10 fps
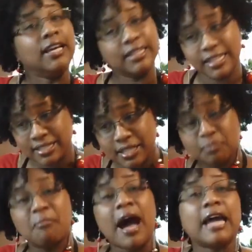This is
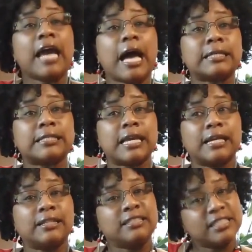my
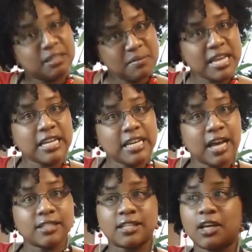oxtail, Jamaican
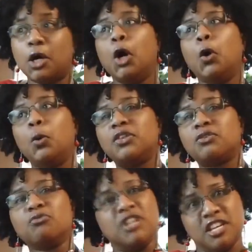oxtail,
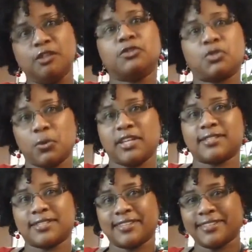with Reniel's
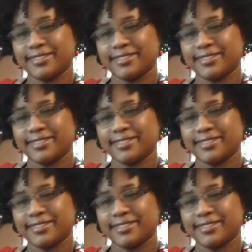twist.